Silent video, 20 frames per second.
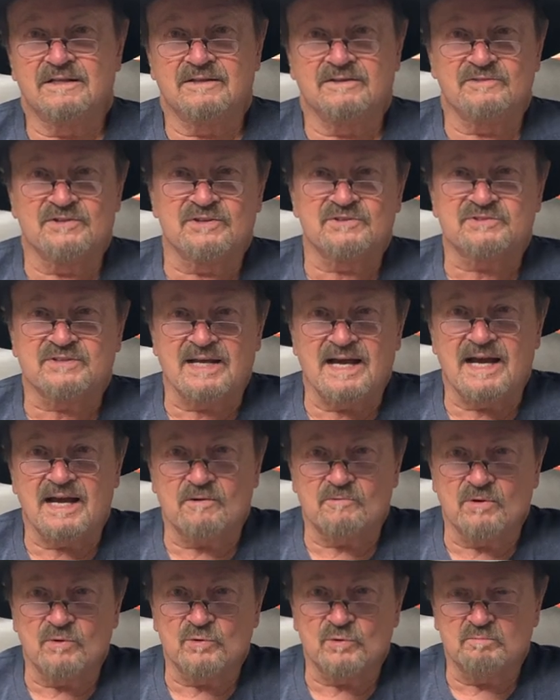this
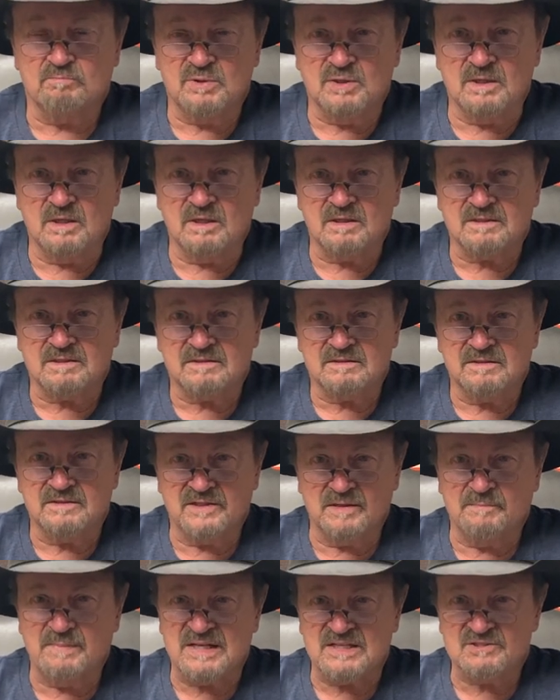guy wrote a book,
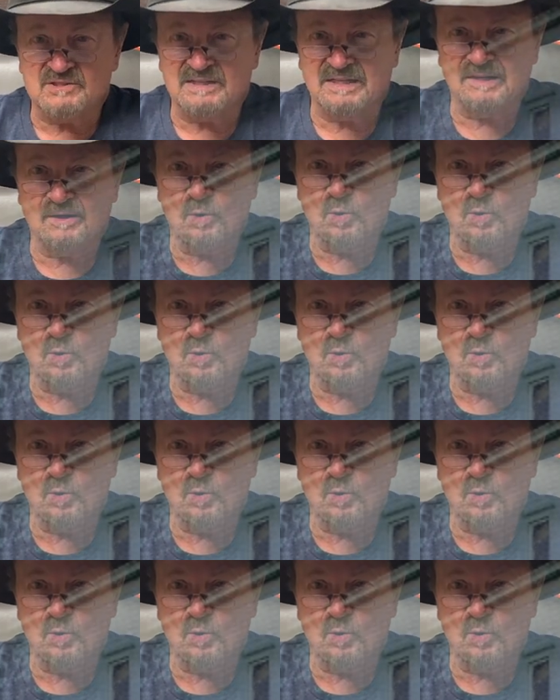The Best Little